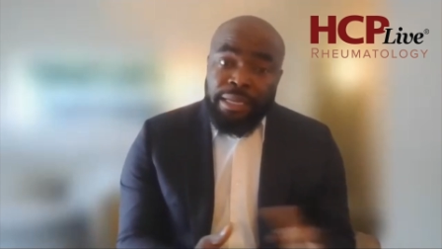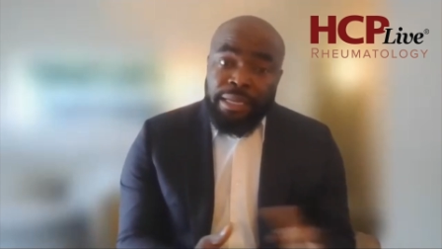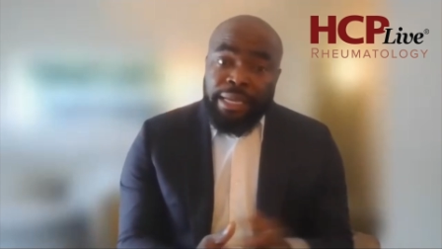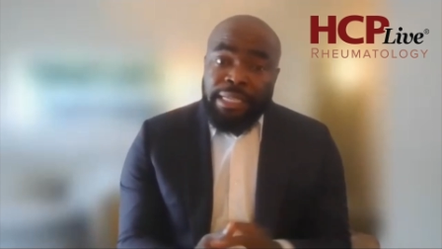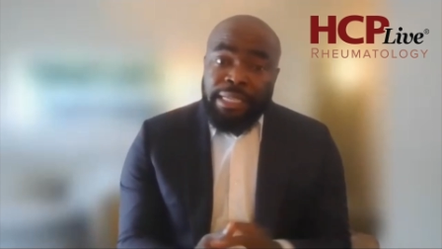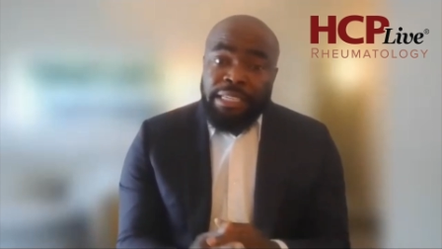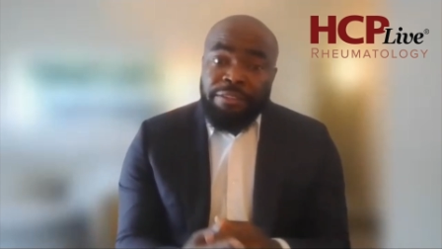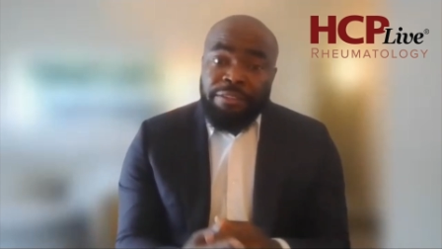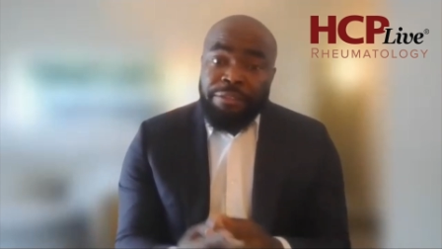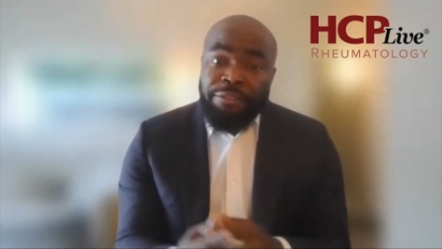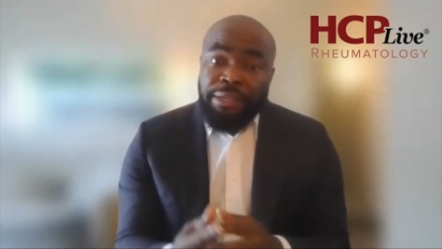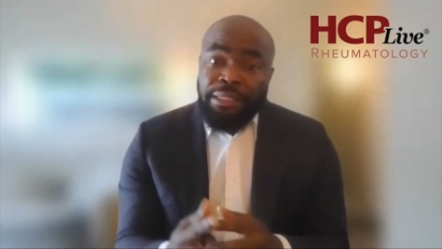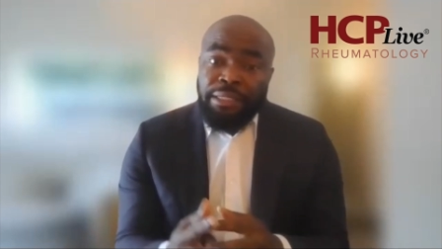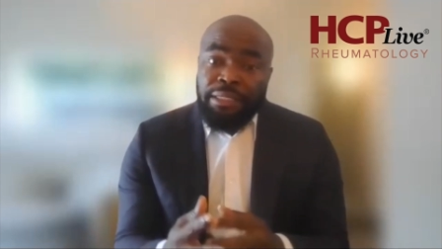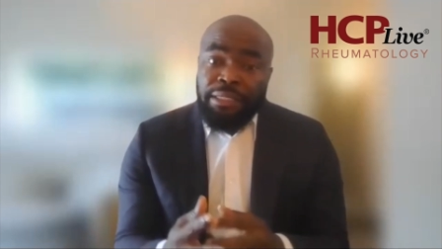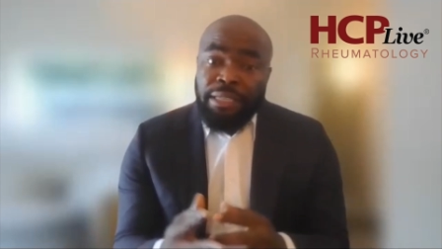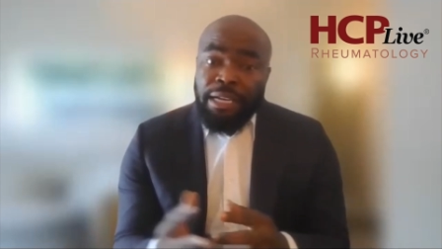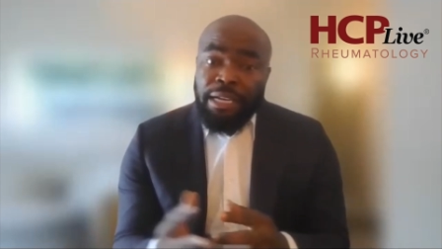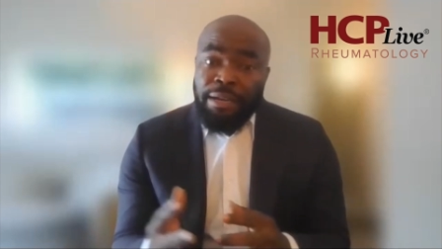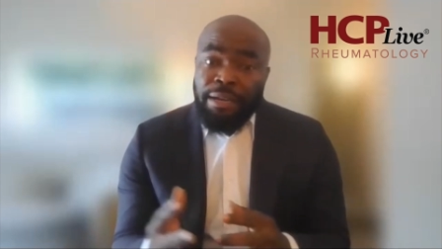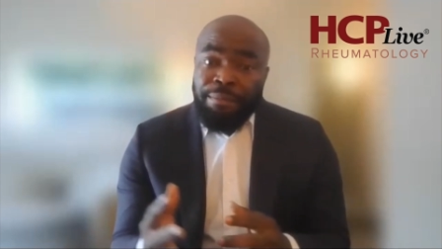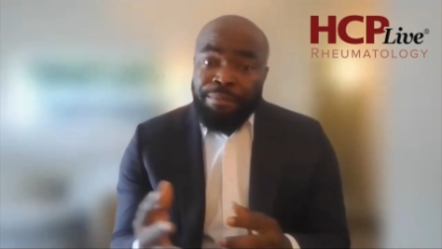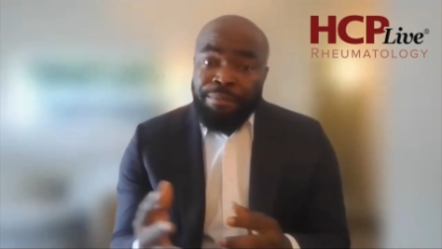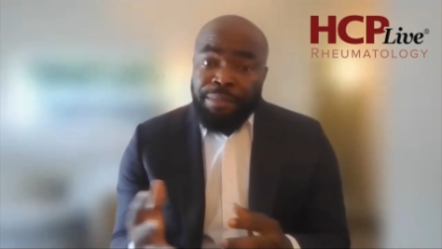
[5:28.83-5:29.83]
and different
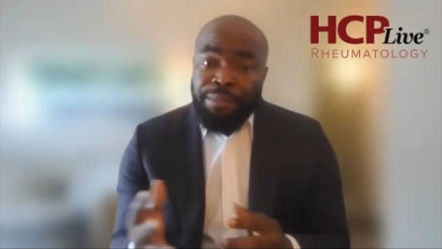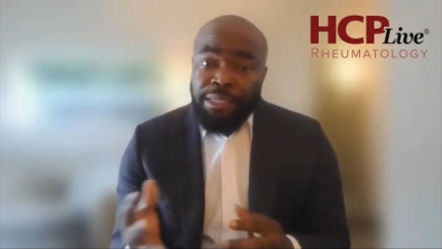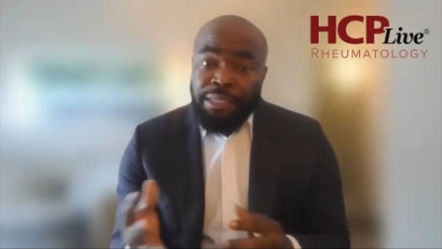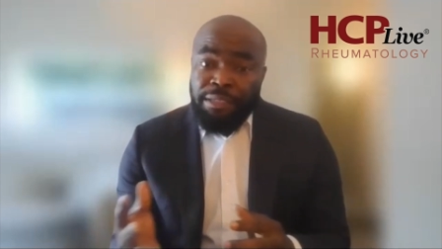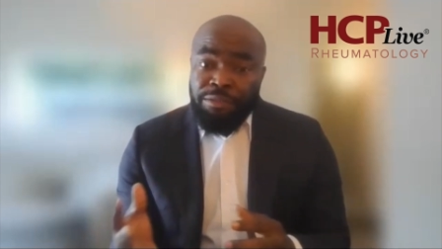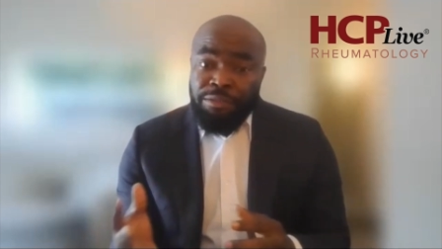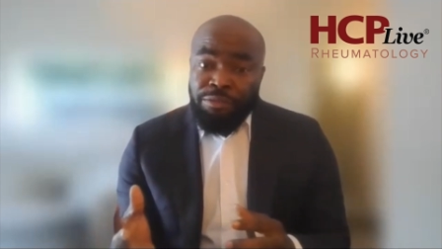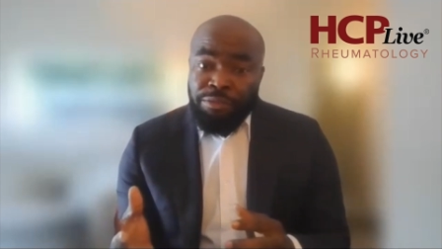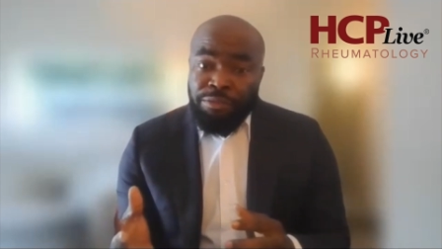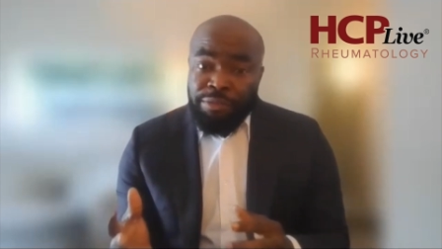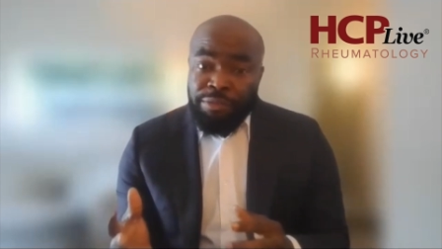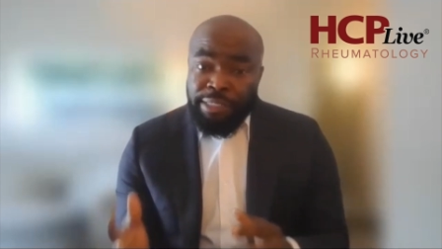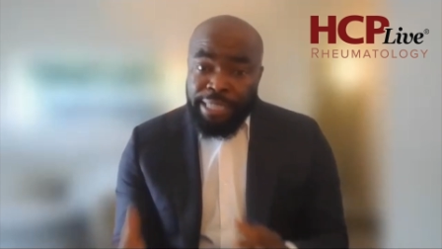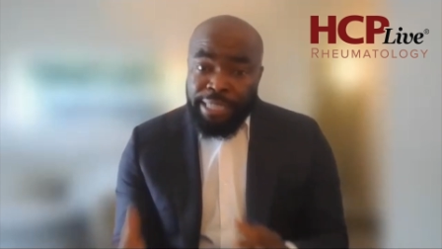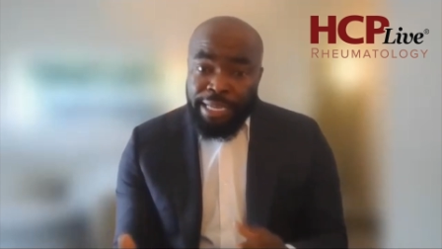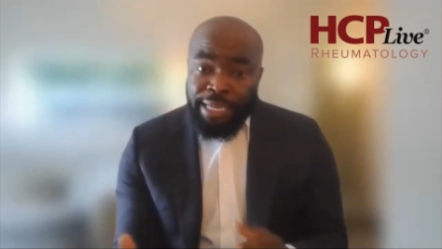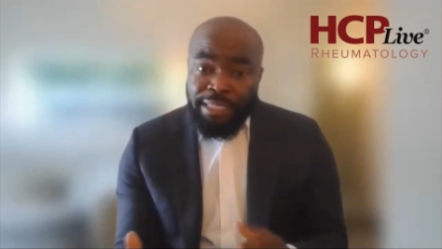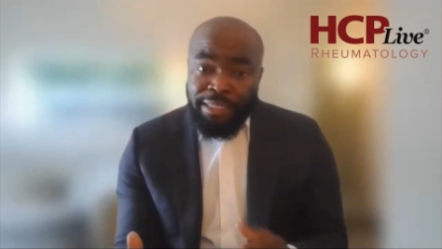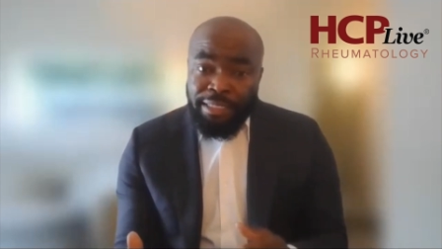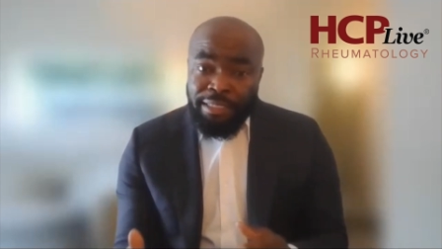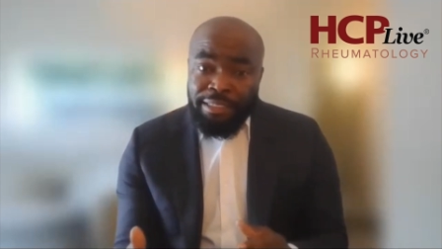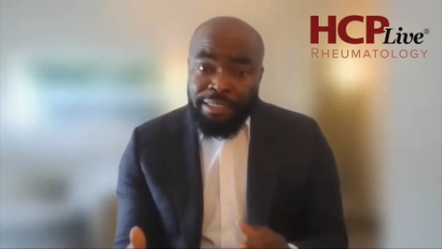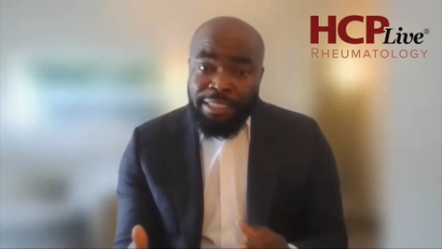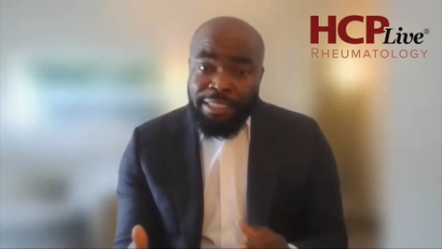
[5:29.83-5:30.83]
um,
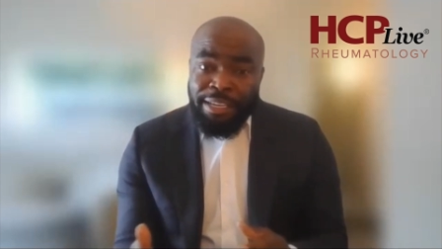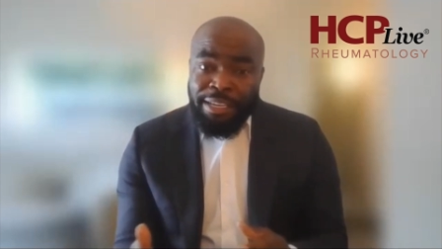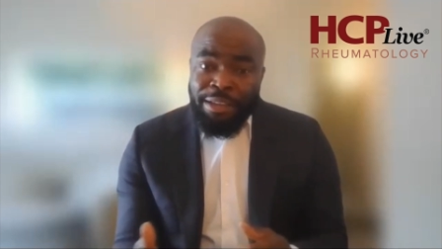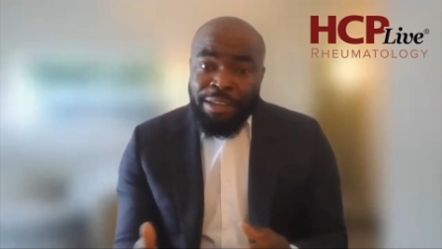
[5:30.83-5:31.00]
sexes.